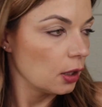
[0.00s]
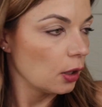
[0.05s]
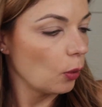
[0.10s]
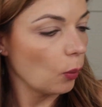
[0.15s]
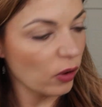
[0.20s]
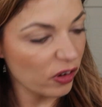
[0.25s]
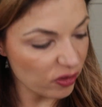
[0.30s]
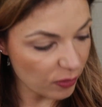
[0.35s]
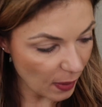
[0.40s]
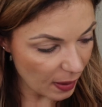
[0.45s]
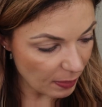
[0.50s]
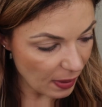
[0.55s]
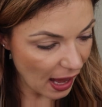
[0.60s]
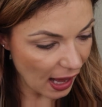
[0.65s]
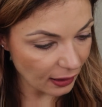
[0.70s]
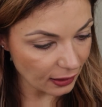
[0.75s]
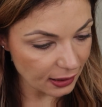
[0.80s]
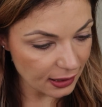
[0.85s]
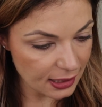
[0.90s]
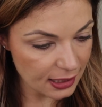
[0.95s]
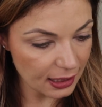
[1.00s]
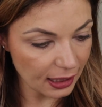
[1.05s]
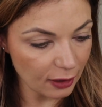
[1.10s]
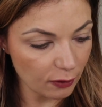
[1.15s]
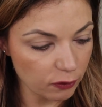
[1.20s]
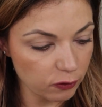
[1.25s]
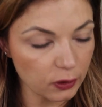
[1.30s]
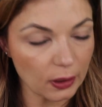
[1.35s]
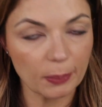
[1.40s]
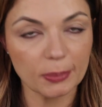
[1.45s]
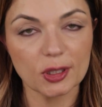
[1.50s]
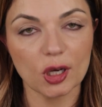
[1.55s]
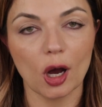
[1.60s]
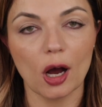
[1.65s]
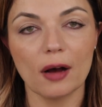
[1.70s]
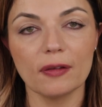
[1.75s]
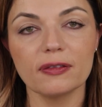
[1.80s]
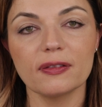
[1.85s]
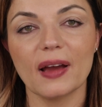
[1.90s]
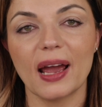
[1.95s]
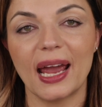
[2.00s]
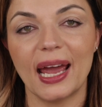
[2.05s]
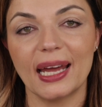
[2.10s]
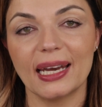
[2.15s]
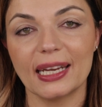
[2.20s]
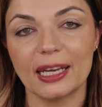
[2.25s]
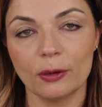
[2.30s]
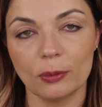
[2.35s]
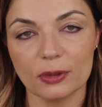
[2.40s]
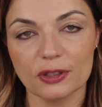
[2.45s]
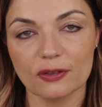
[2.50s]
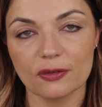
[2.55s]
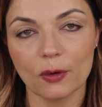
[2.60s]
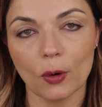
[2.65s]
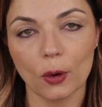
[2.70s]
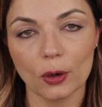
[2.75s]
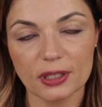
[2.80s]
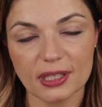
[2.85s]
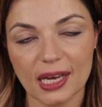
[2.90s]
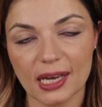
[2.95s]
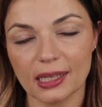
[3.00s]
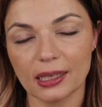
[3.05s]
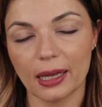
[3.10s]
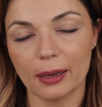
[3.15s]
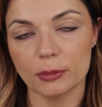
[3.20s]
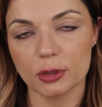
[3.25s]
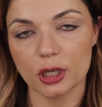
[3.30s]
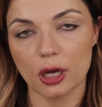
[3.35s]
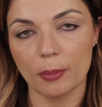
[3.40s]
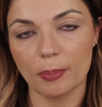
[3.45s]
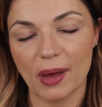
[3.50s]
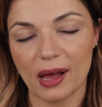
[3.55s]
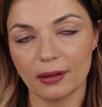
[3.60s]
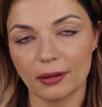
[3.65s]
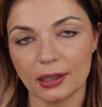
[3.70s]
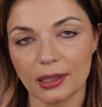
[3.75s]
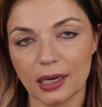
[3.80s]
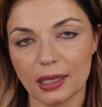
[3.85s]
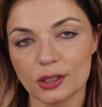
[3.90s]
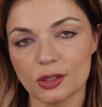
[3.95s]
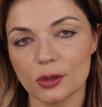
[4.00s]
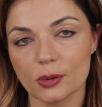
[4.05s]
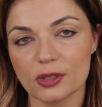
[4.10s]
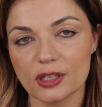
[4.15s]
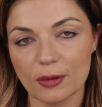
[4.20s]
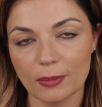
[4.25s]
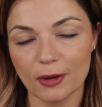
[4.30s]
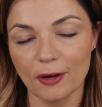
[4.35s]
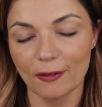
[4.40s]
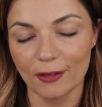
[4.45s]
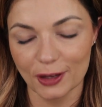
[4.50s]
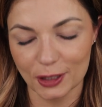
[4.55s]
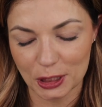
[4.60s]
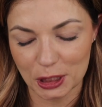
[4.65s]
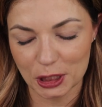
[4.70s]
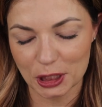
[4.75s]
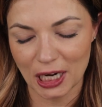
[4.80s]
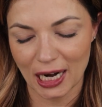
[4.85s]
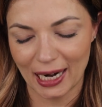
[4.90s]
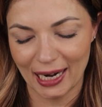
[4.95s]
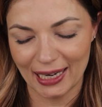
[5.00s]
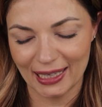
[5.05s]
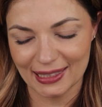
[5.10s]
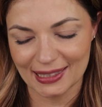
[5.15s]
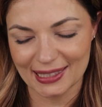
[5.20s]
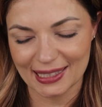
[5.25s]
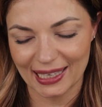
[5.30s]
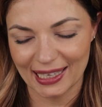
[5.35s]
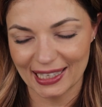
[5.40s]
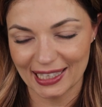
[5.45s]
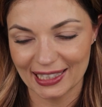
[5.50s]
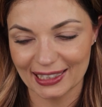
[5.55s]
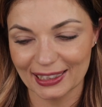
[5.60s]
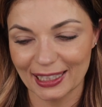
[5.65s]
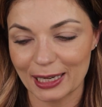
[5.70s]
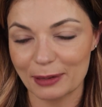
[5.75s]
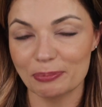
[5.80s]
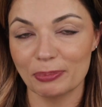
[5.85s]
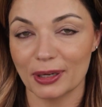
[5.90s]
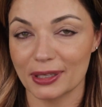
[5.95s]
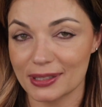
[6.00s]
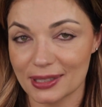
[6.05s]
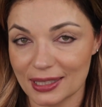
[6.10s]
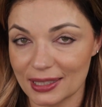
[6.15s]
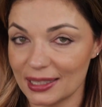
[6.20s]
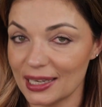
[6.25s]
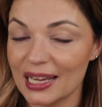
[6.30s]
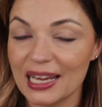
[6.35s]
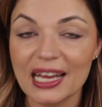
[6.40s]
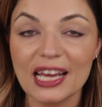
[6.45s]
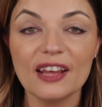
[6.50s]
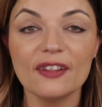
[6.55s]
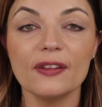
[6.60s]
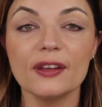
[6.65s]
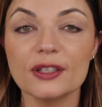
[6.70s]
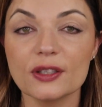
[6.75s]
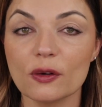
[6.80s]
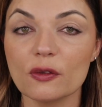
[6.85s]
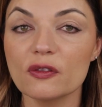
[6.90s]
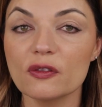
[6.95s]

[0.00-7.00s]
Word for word: one of my palettes like flipped off, and it was of course a Glam Shop palette, and so some of the shades in it like busted. These are